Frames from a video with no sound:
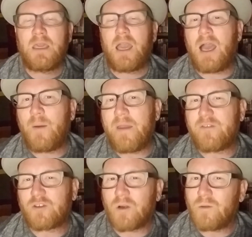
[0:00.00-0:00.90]
Uh, we have a
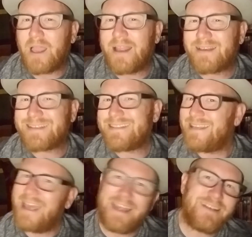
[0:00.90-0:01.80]
grow light
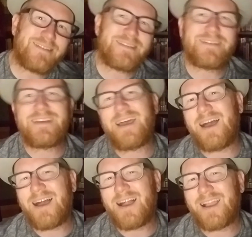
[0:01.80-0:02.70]
tent
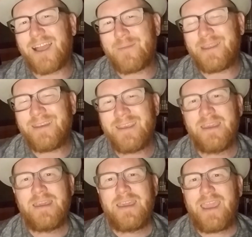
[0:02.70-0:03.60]
uh, coming,
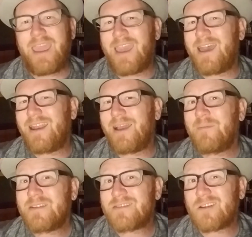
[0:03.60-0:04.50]
and I'm
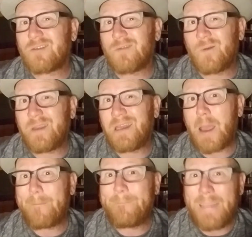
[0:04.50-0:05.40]
going to start growing
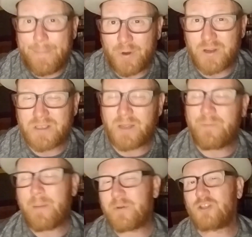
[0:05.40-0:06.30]
peppers. The
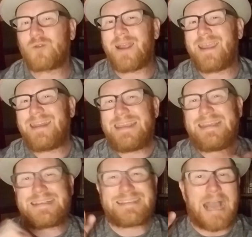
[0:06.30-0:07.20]
Pepper Shrine
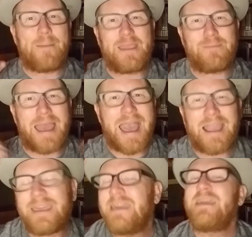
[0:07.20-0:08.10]
is coming
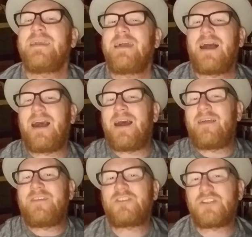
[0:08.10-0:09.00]
back
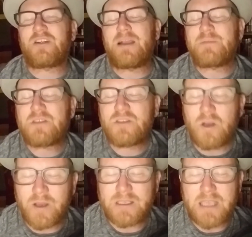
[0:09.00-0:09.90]
uh, this year. I'm
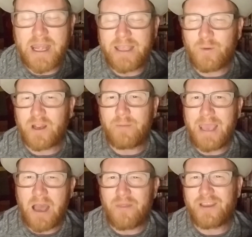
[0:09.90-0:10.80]
so excited. We're going to
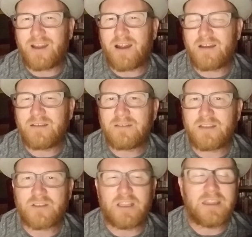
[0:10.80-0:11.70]
be out in the garden.
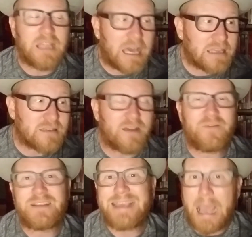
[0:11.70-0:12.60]
There's a lot of stuff
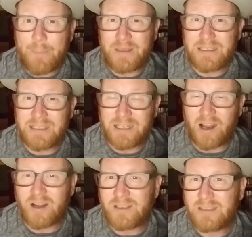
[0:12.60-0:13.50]
that's happened in the
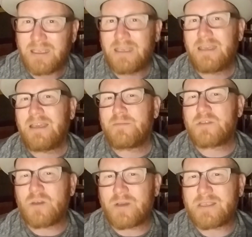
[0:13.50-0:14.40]
garden. I'm
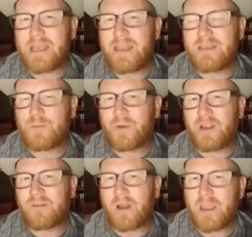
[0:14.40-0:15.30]
so excited to
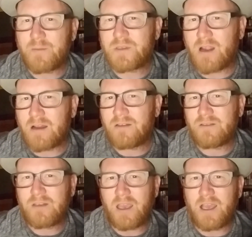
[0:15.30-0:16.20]
bring Graham's
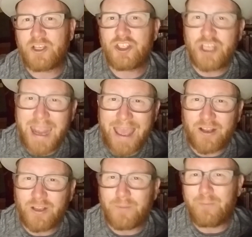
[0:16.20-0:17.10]
Garden uh,
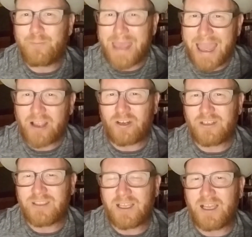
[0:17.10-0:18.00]
channel back
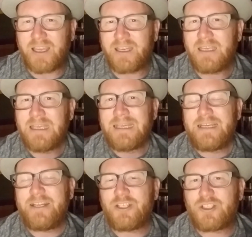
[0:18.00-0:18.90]
online
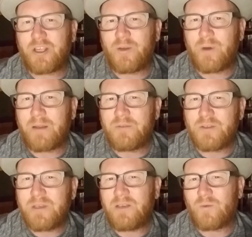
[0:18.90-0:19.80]
and show you what I'm
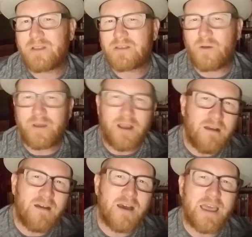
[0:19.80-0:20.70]
doing, what's going
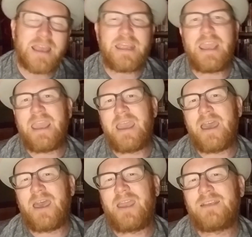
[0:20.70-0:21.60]
on,
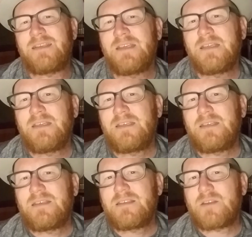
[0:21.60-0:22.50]
and
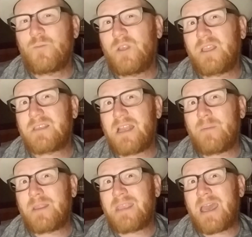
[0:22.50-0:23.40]
so I'm really excited
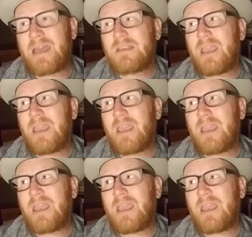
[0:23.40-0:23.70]
about that.